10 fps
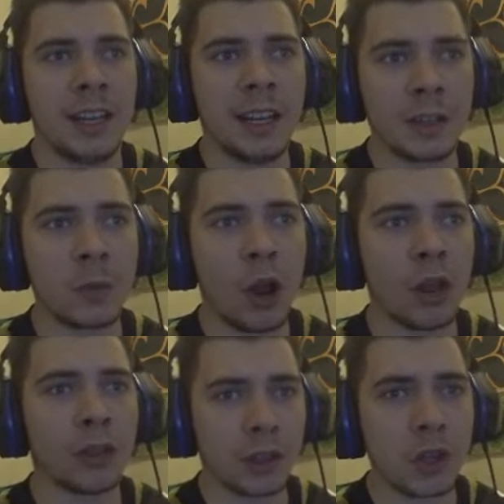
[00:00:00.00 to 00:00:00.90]
He is
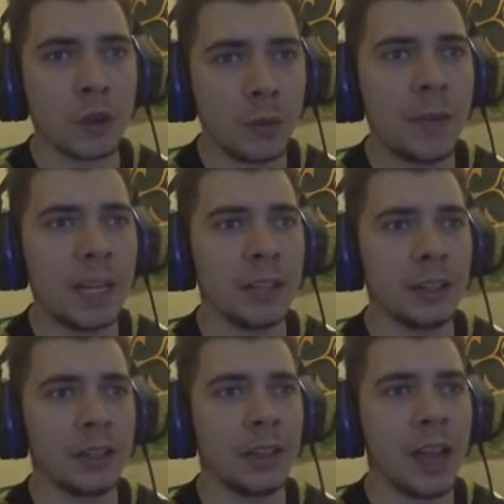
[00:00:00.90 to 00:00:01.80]
worth two
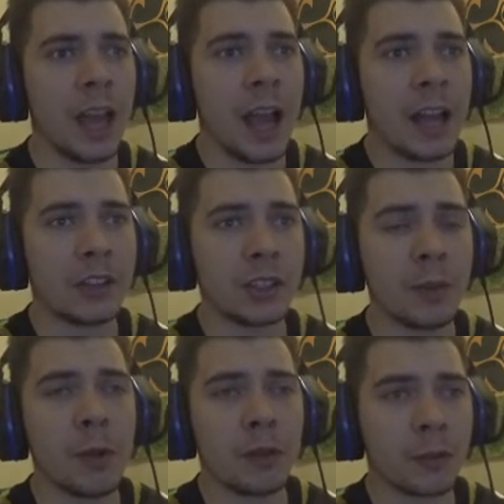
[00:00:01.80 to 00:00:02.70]
million. And do you know
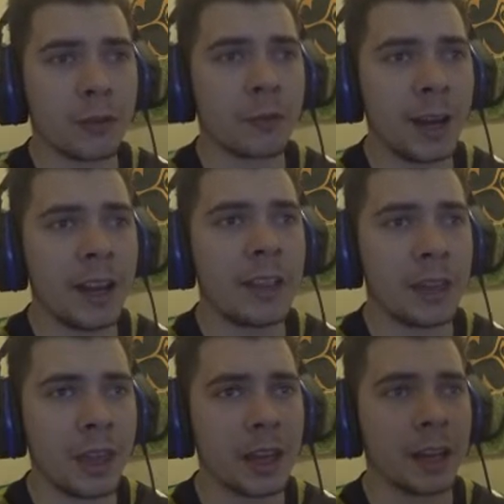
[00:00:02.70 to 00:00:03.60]
the most frustrating
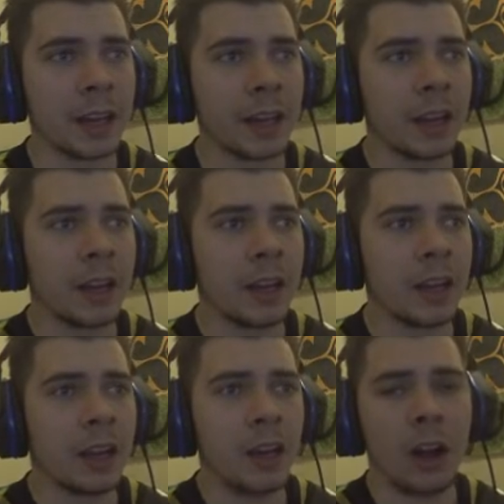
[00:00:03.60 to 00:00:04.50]
thing?
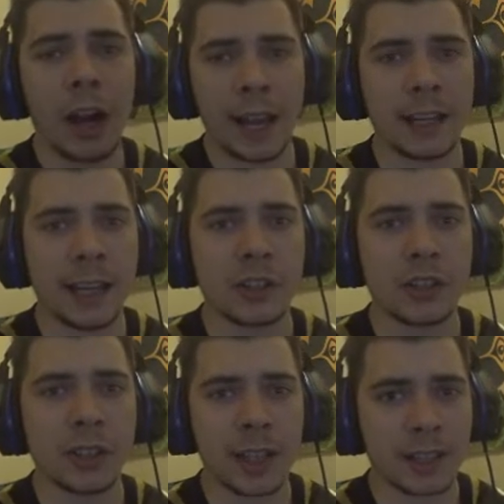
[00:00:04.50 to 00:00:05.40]
I had
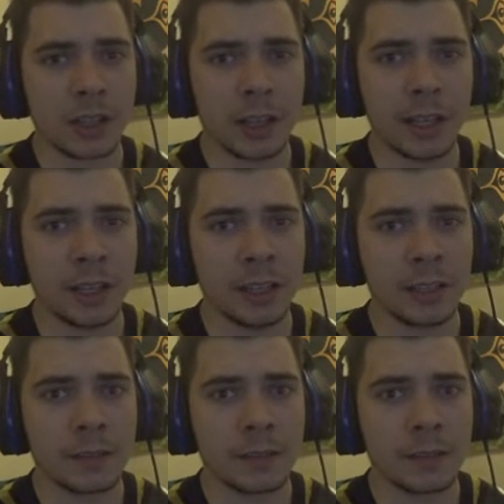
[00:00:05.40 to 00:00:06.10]
legend Desai.